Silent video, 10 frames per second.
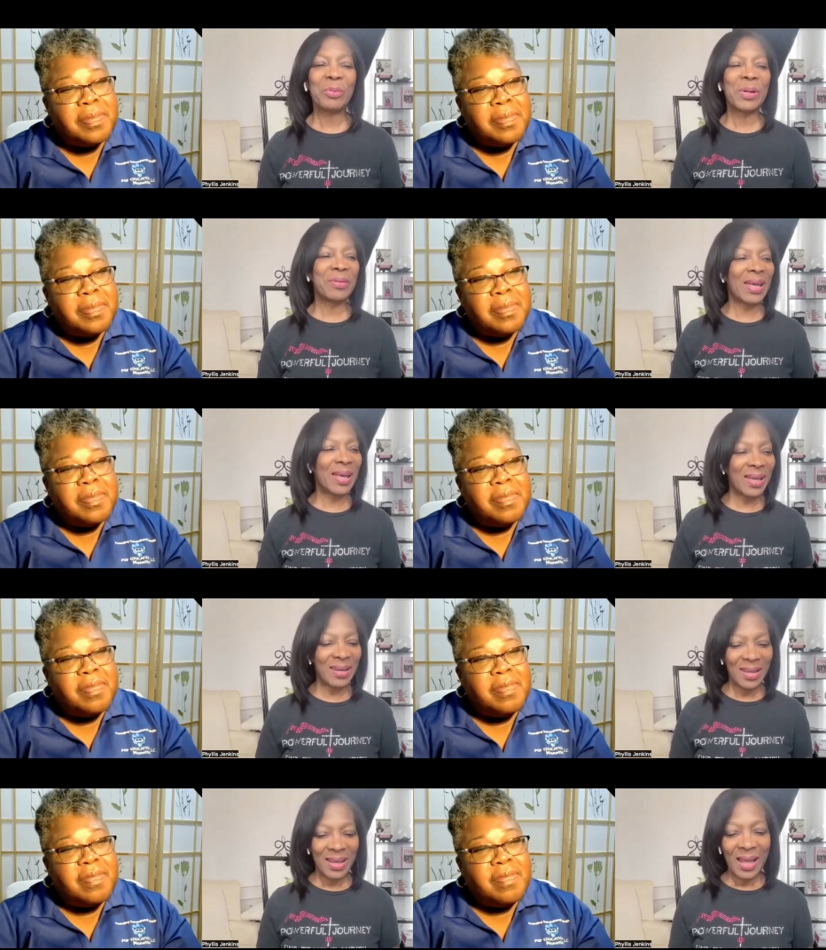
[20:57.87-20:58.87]
Speaker 1: Monette,
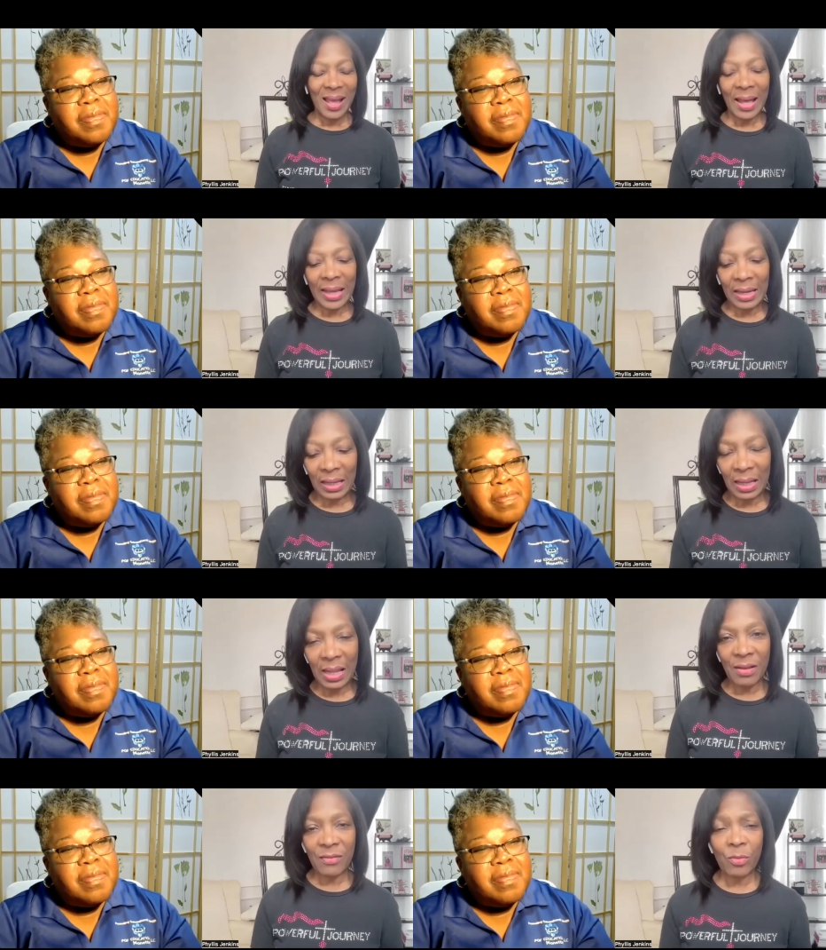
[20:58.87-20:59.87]
I
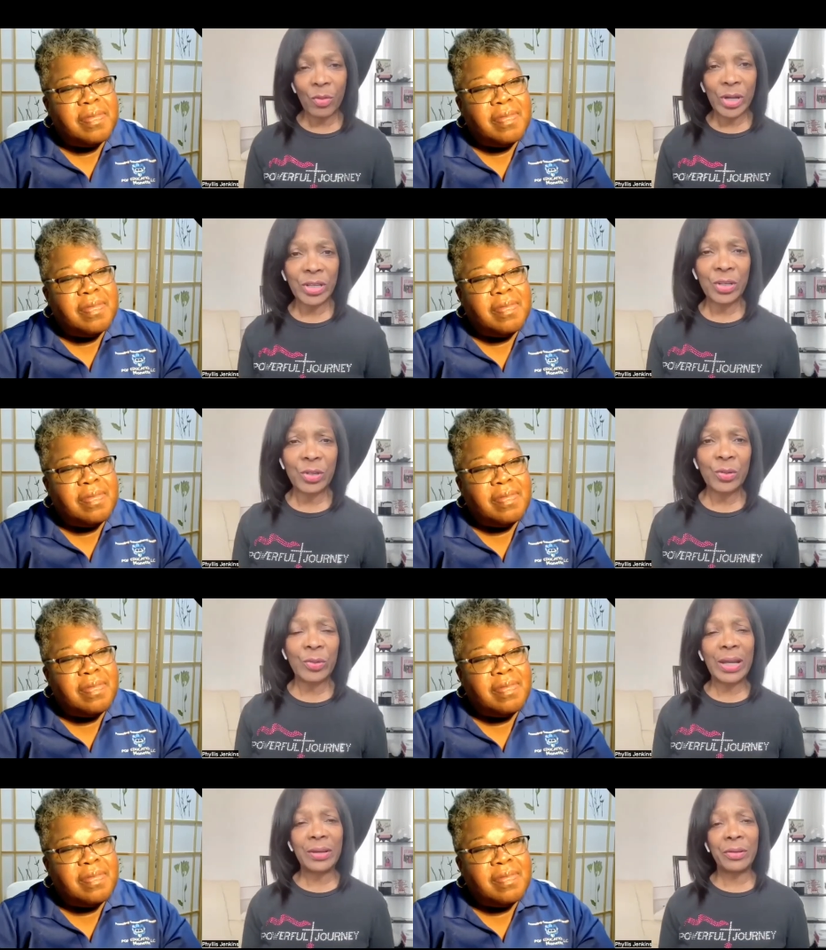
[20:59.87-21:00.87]
love what you
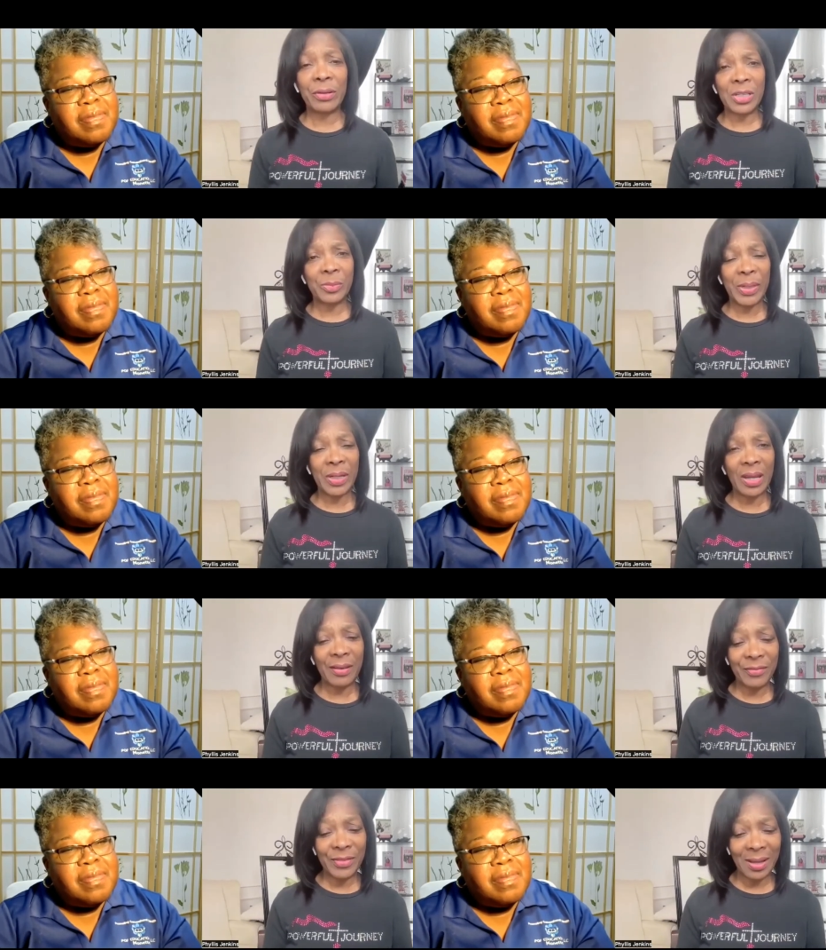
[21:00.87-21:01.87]
and your husband
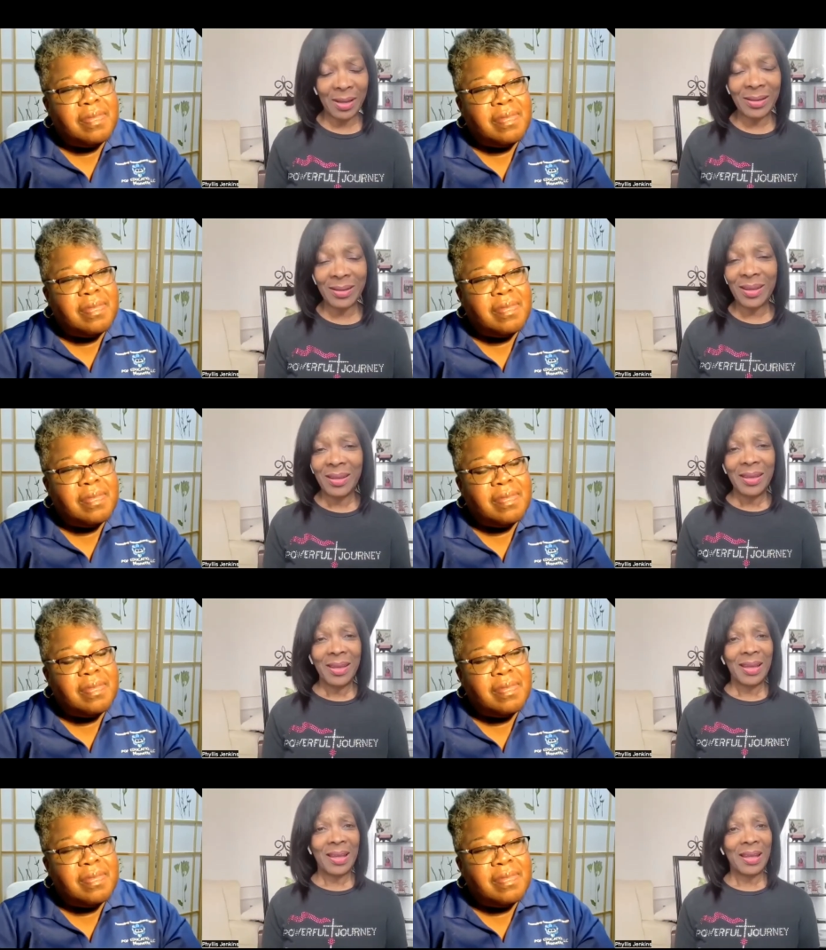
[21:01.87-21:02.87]
have done.
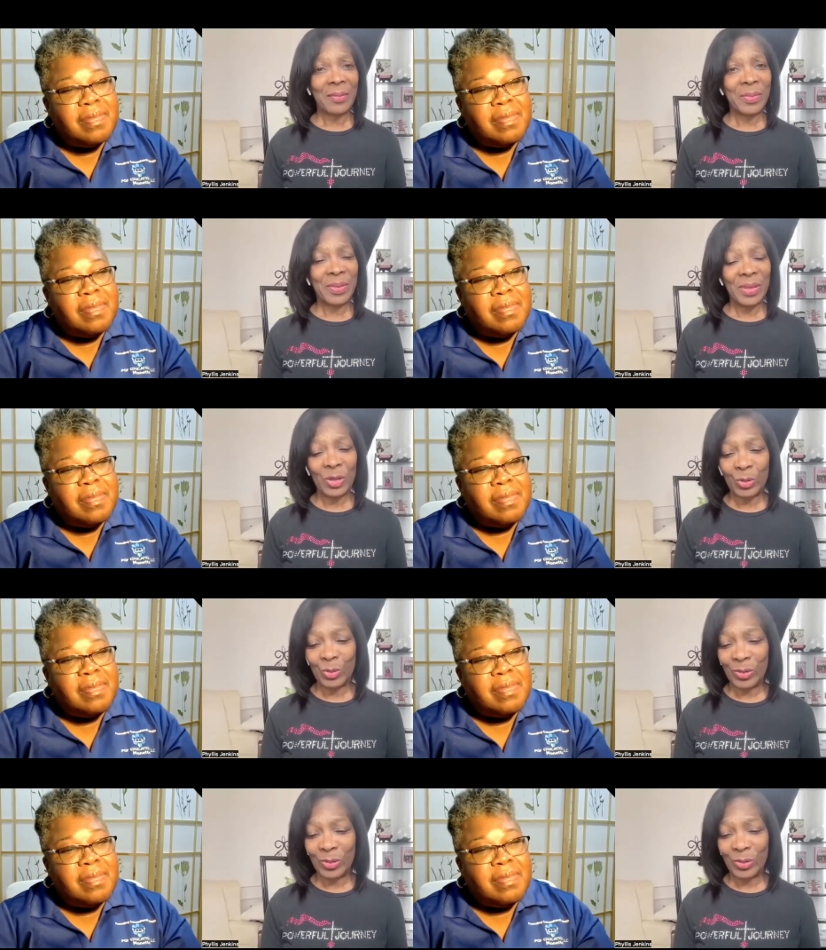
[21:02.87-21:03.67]
Uh, you